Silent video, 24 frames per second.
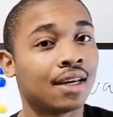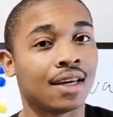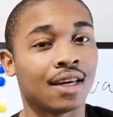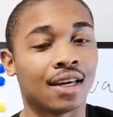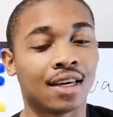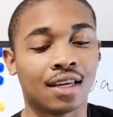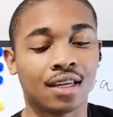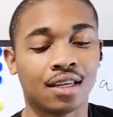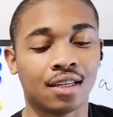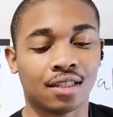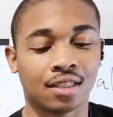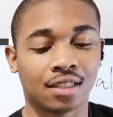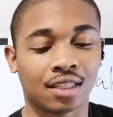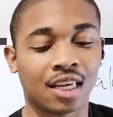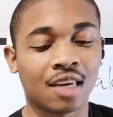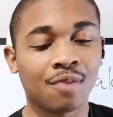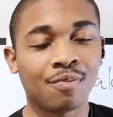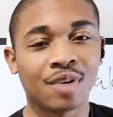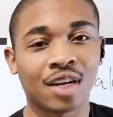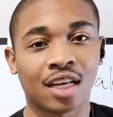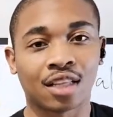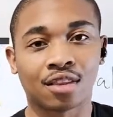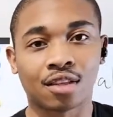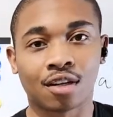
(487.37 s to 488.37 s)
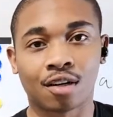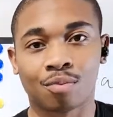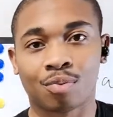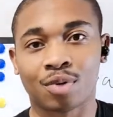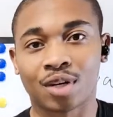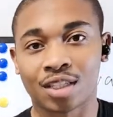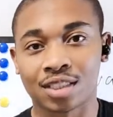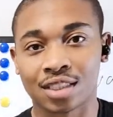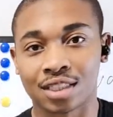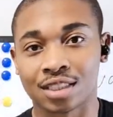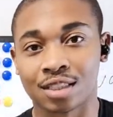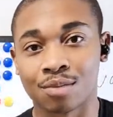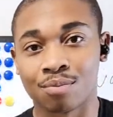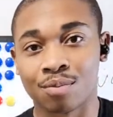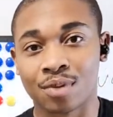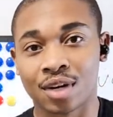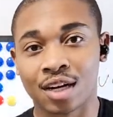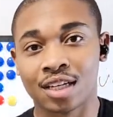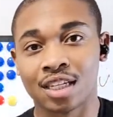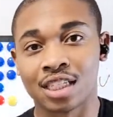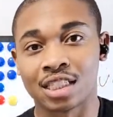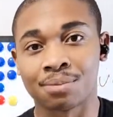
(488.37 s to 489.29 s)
And keeping that thought process in mind,